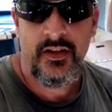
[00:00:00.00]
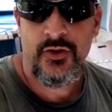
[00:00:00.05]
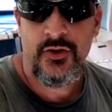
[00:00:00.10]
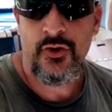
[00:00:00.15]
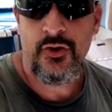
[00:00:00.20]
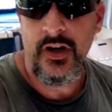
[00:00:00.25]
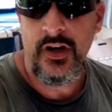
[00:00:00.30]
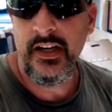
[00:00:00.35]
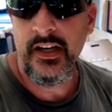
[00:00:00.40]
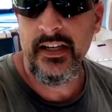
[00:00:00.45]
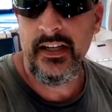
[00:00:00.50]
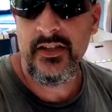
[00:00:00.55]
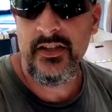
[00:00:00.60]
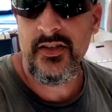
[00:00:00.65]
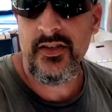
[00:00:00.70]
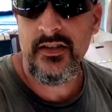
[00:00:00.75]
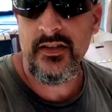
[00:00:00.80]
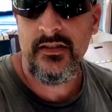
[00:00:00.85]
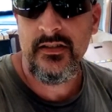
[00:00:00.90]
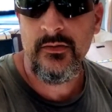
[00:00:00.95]

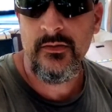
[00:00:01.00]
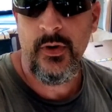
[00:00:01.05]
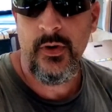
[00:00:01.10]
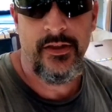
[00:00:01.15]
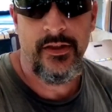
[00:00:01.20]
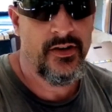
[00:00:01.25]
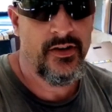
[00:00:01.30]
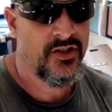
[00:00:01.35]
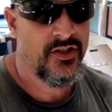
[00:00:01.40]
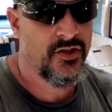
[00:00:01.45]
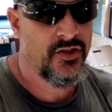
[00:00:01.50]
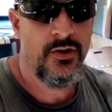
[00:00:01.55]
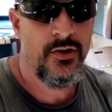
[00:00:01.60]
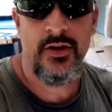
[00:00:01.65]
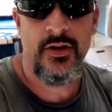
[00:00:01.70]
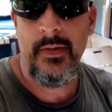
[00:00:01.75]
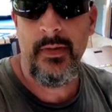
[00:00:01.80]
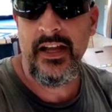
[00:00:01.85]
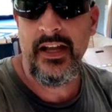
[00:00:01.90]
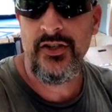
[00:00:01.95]
drawings, whether it's
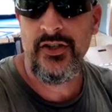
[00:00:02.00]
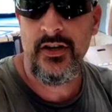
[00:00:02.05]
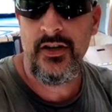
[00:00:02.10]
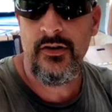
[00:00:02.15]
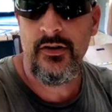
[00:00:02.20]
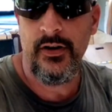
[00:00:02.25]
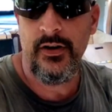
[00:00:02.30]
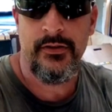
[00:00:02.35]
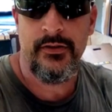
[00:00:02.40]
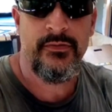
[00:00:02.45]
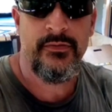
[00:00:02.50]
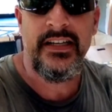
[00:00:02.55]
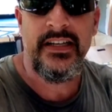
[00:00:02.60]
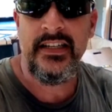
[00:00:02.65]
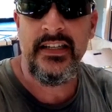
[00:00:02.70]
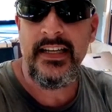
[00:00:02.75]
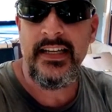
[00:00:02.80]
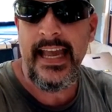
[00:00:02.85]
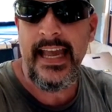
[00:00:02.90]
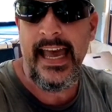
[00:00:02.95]
2-dimension or a
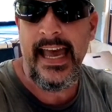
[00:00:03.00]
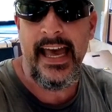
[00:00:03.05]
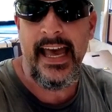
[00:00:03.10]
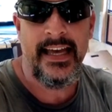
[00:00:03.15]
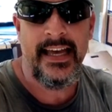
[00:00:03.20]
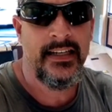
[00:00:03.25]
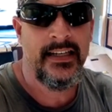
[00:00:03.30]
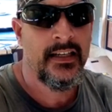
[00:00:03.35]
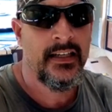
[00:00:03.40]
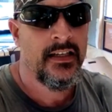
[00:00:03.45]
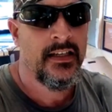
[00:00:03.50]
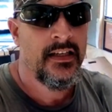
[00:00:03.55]
3D CAD,